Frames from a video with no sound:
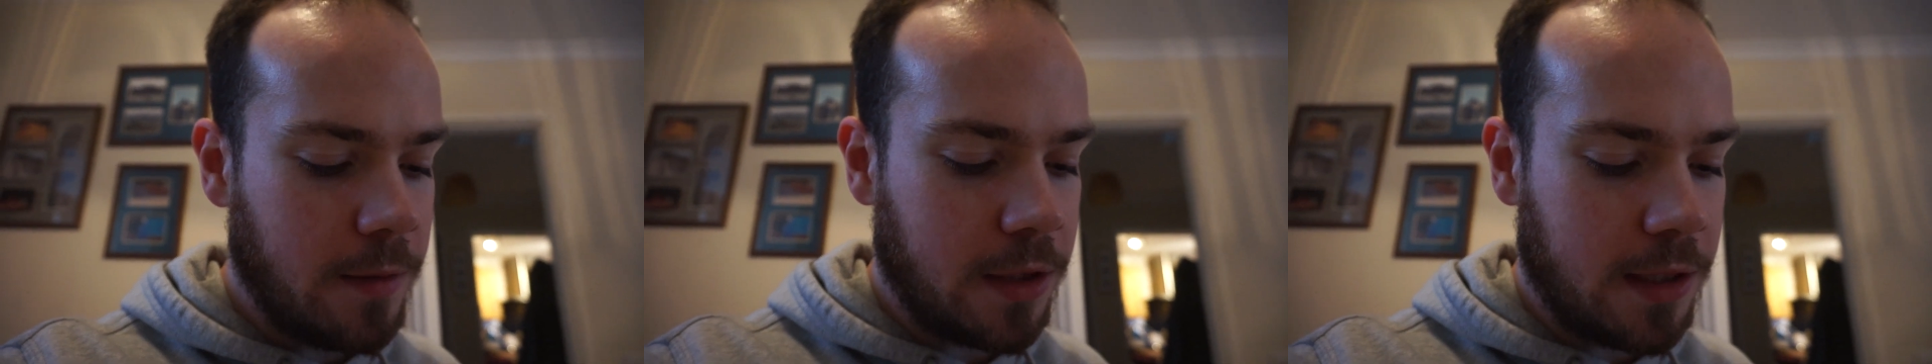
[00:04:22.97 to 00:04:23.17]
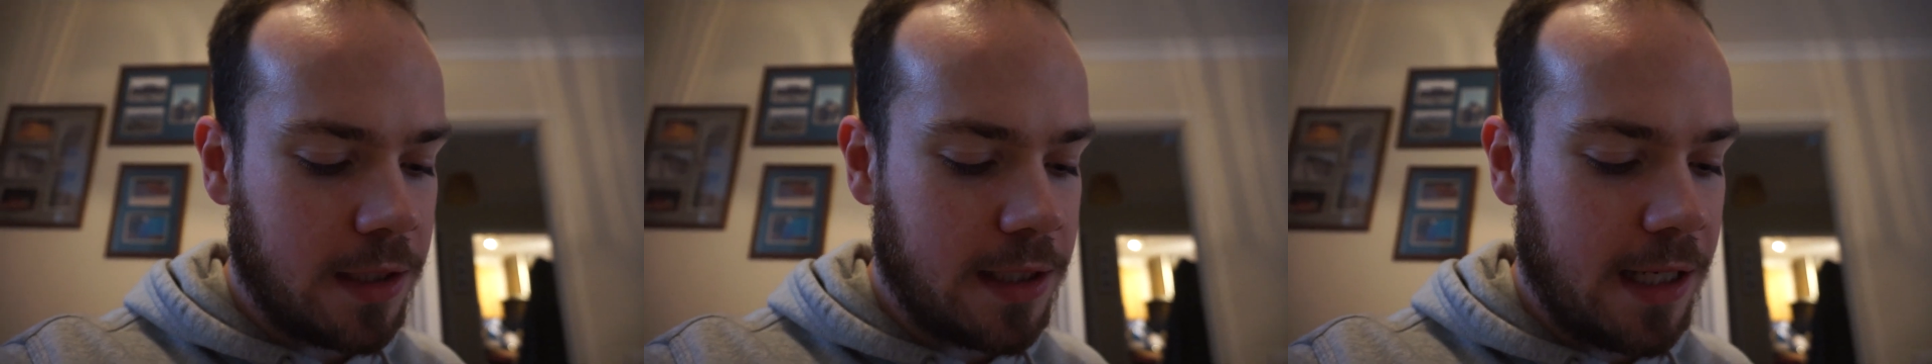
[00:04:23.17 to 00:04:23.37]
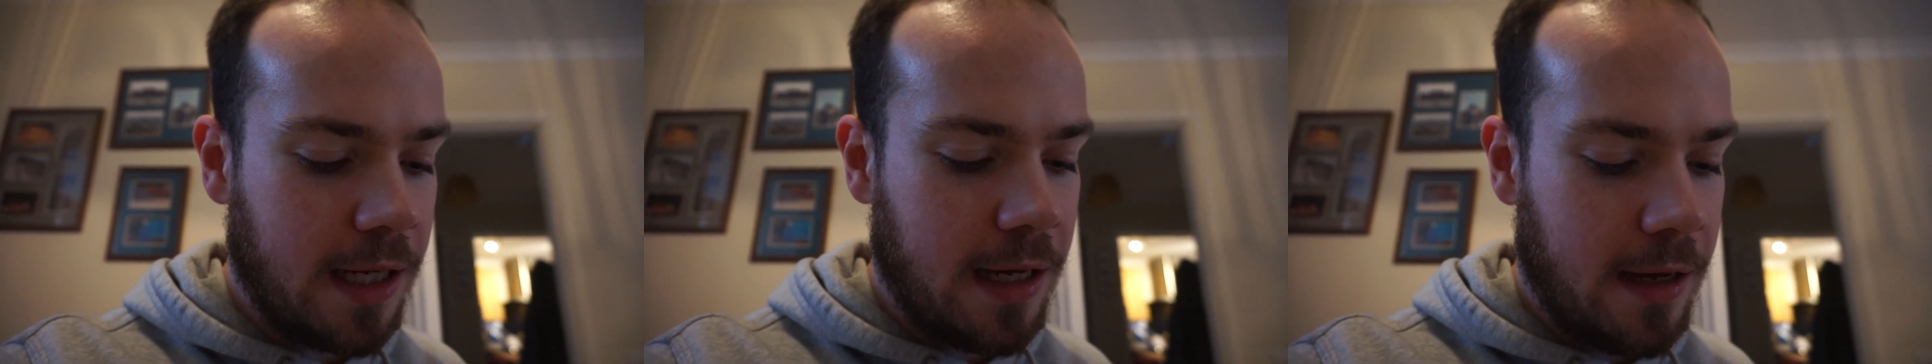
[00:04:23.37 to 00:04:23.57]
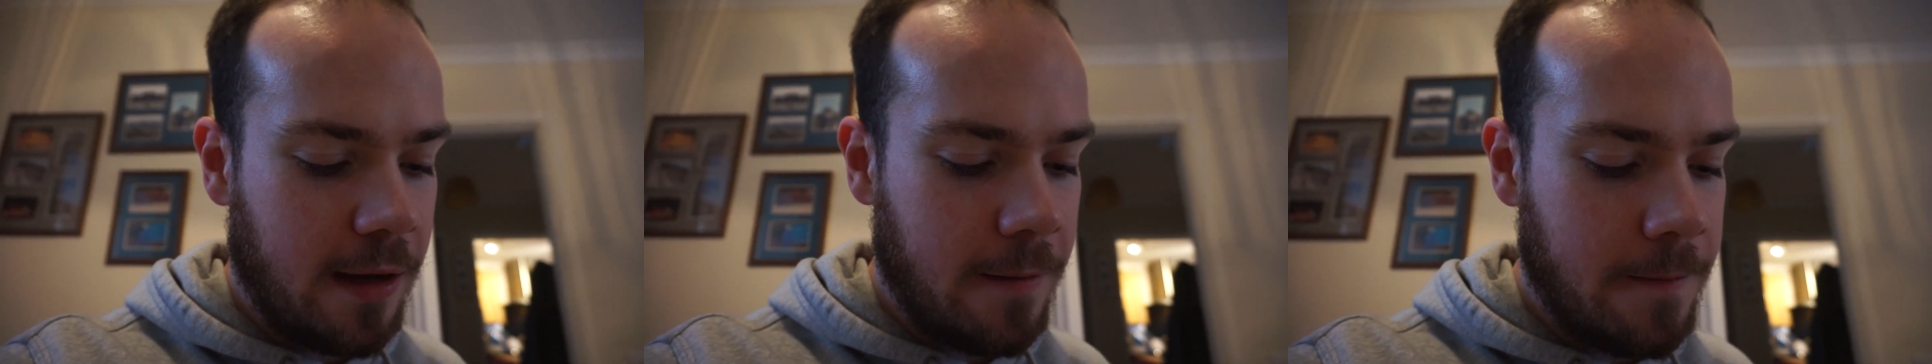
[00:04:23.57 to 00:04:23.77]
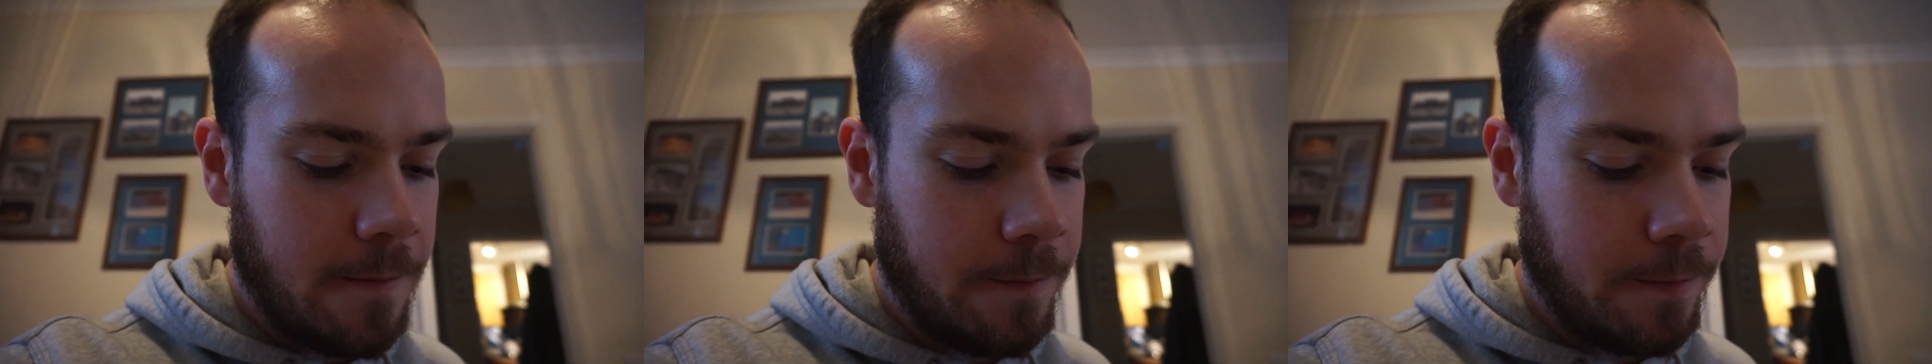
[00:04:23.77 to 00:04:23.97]
just going to sit
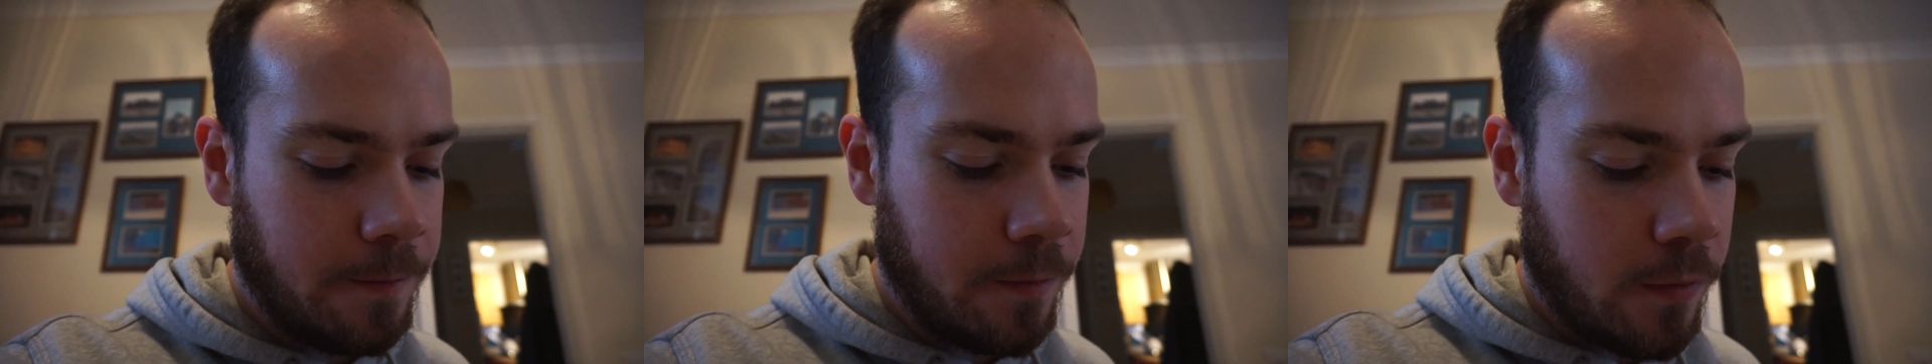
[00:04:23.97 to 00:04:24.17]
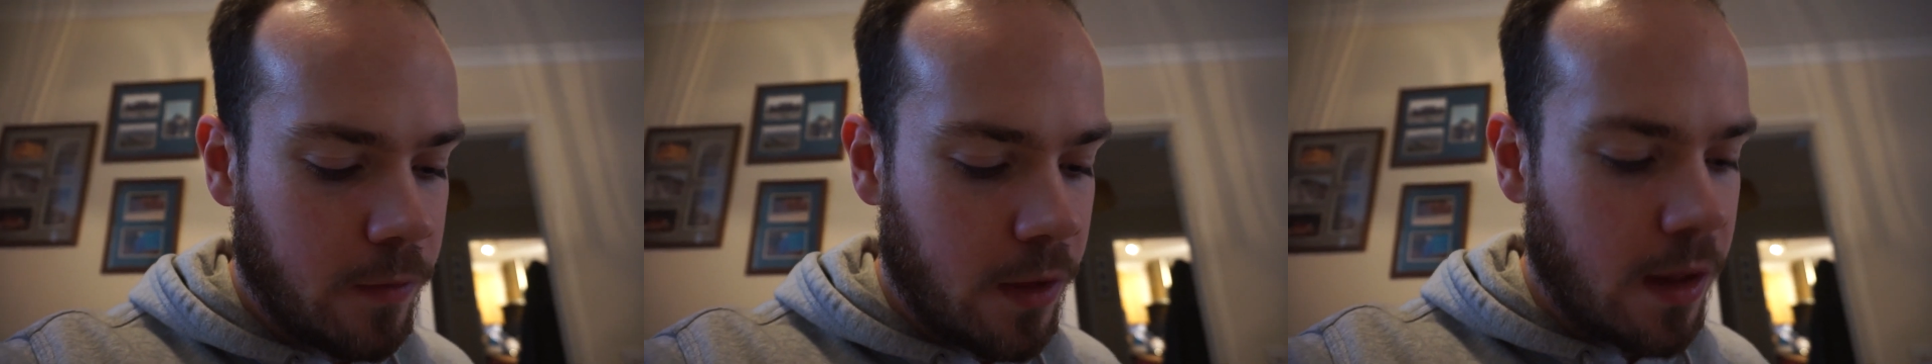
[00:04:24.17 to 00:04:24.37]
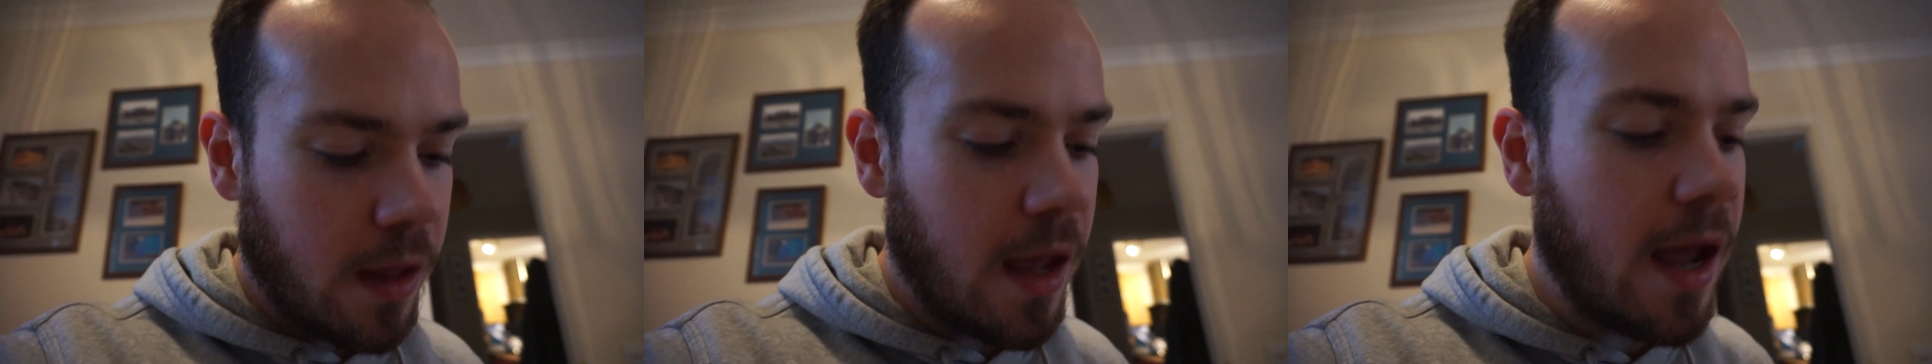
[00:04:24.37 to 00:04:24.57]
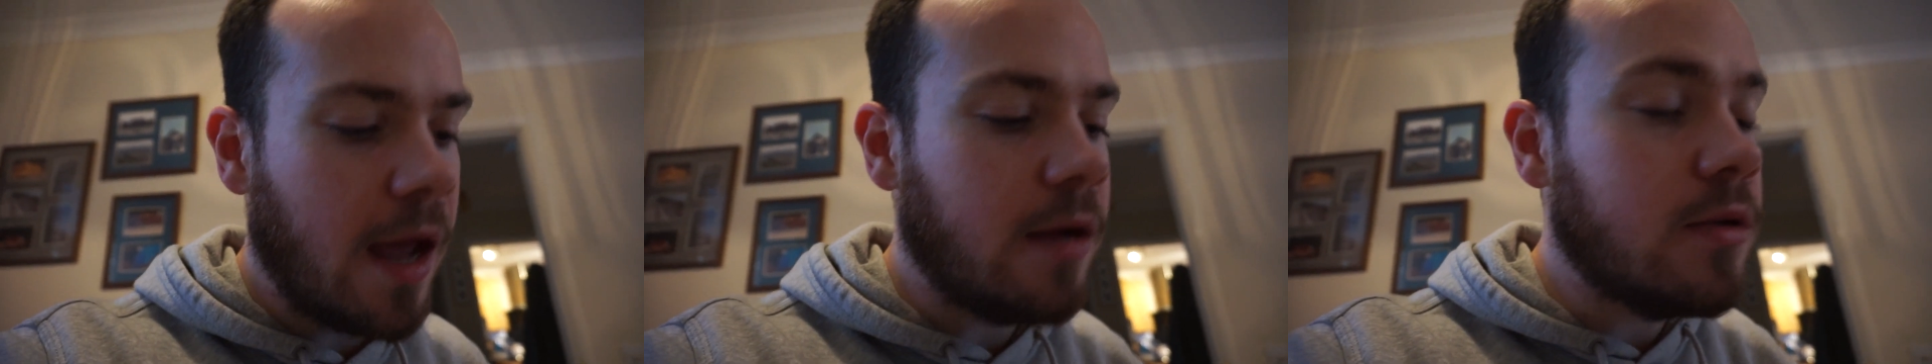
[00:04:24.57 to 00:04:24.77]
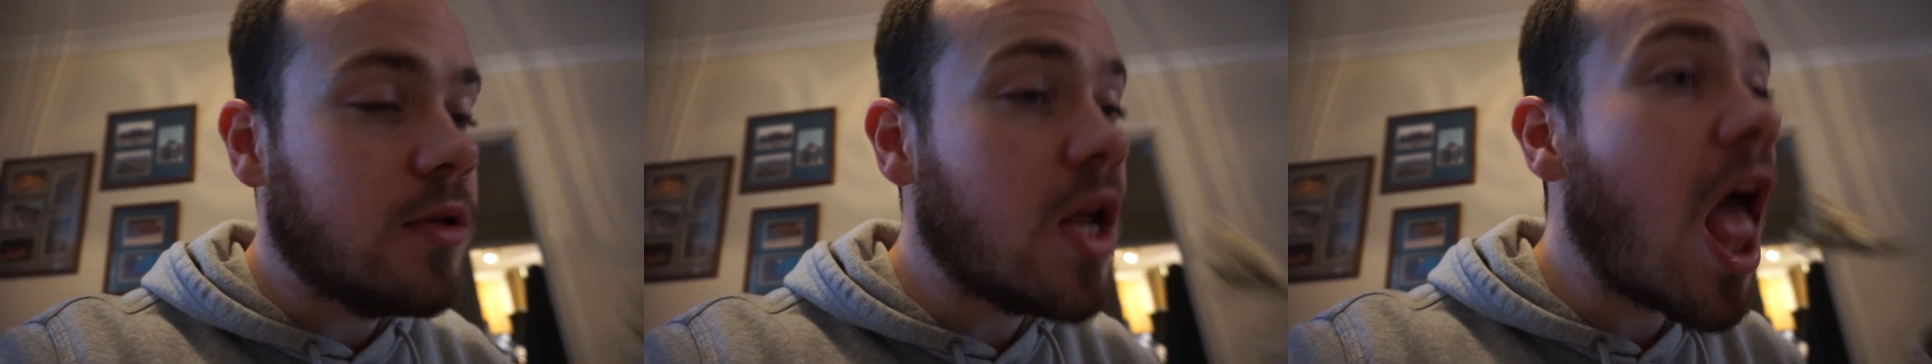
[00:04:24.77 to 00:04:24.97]
here
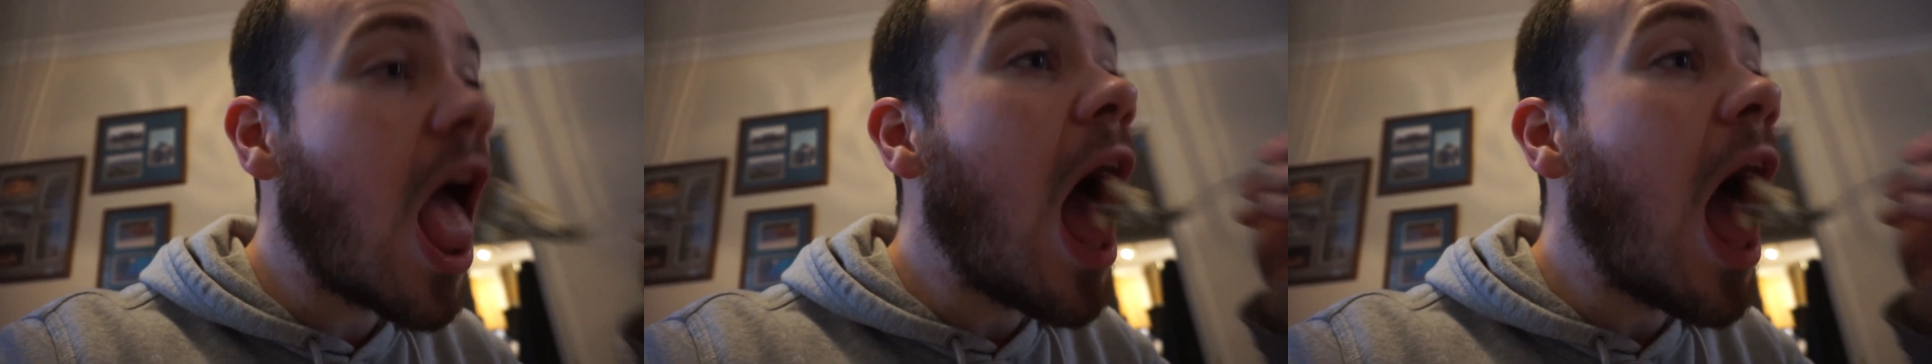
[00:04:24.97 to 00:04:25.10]
and